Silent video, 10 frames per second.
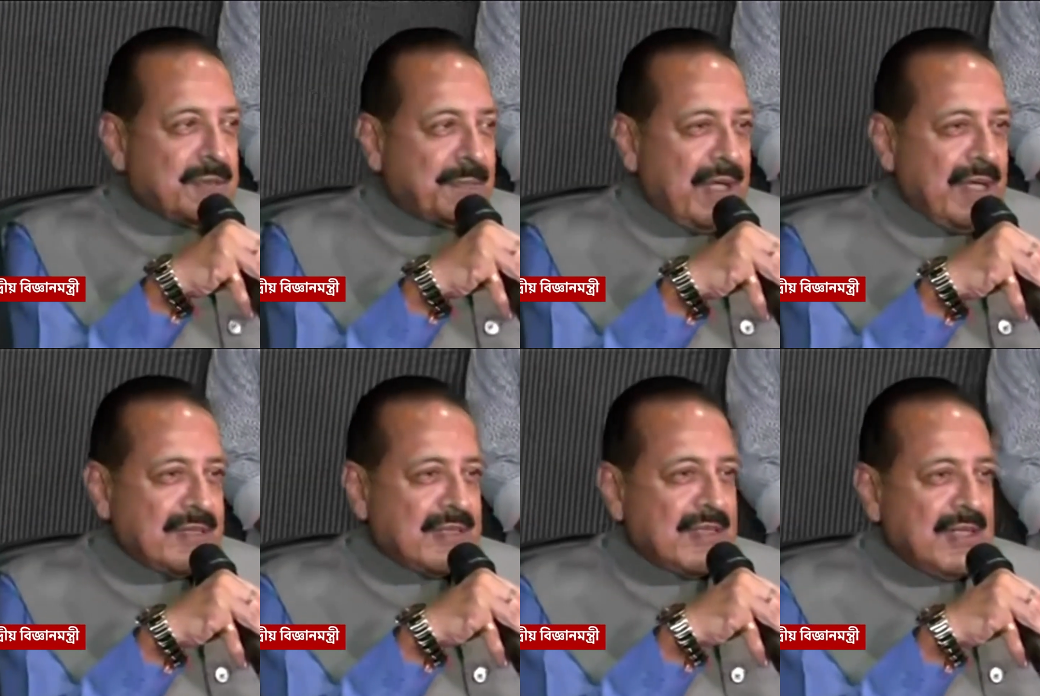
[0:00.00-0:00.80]

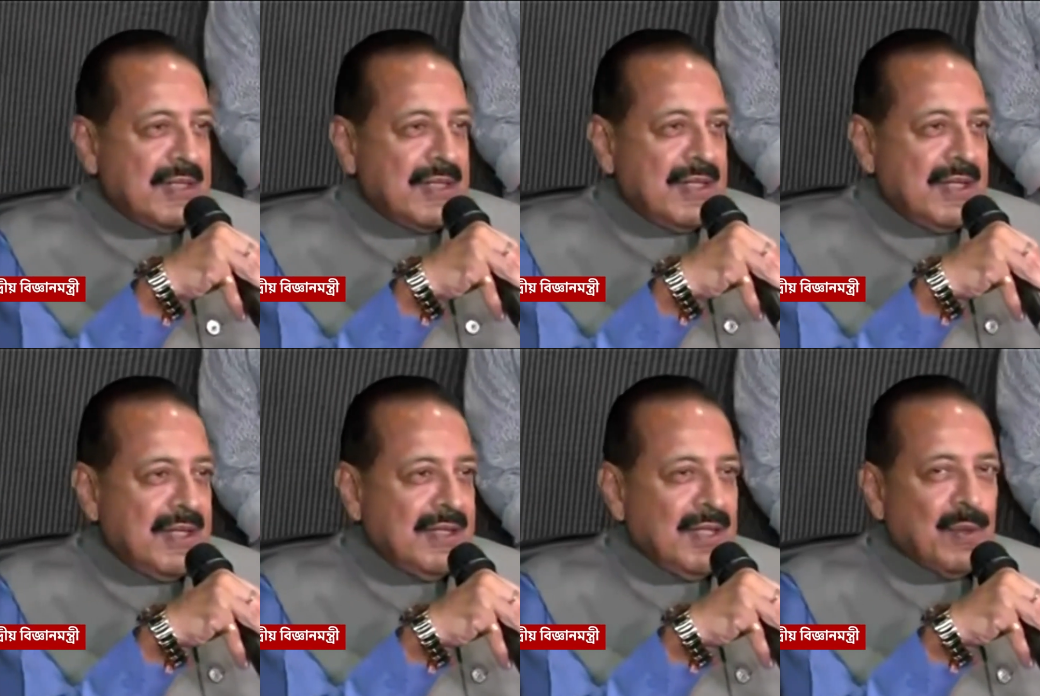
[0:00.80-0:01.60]
space
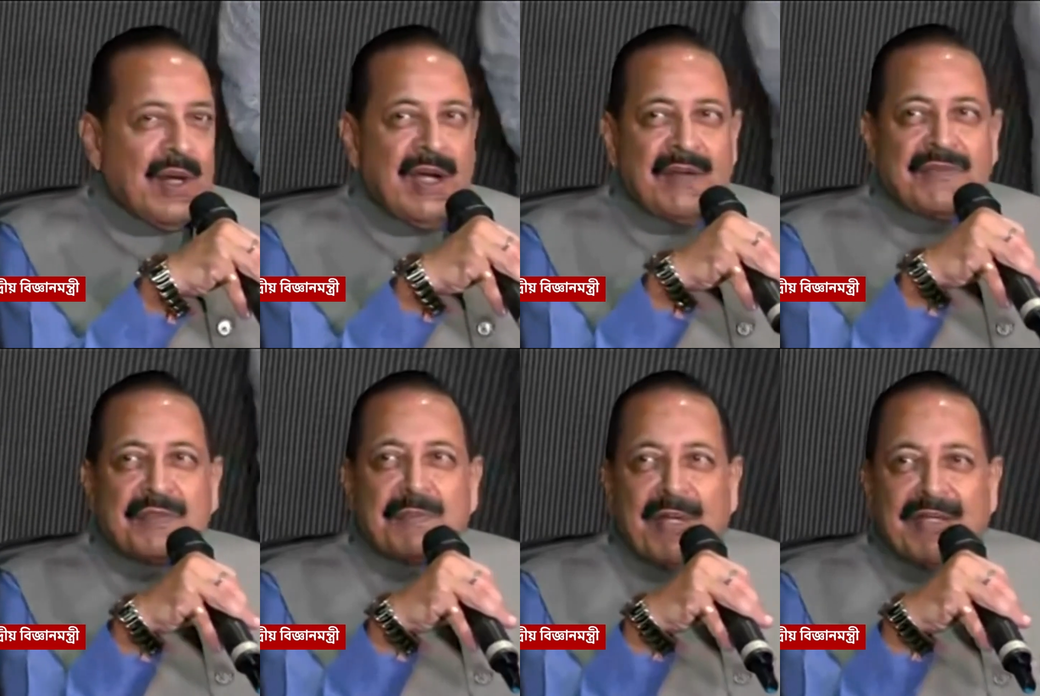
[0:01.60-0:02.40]
in the world of
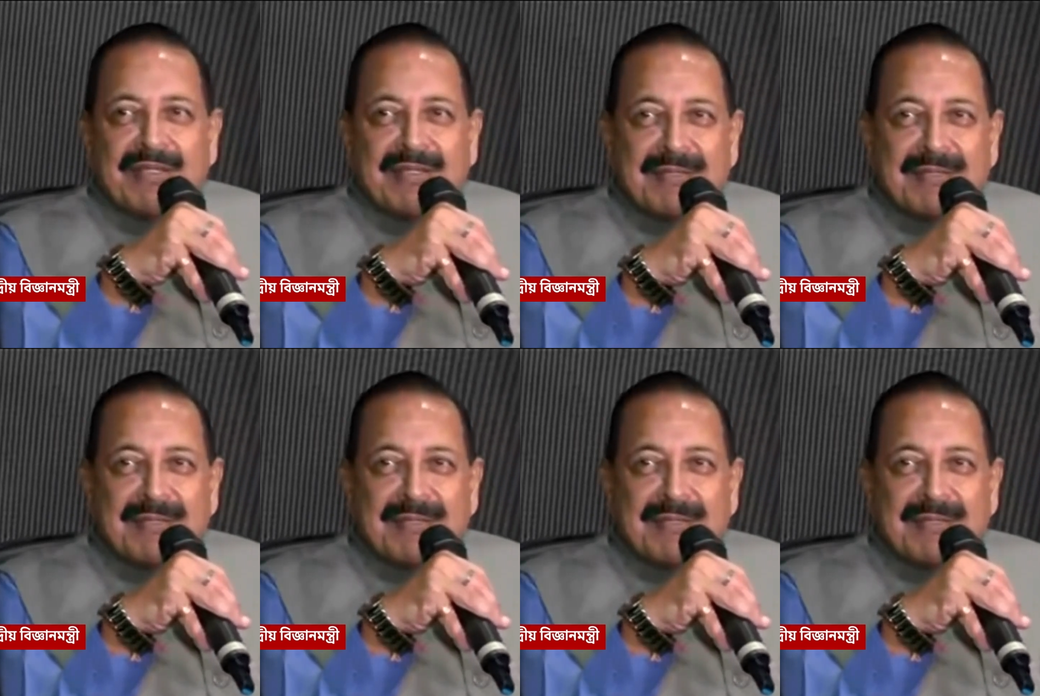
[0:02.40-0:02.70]
space.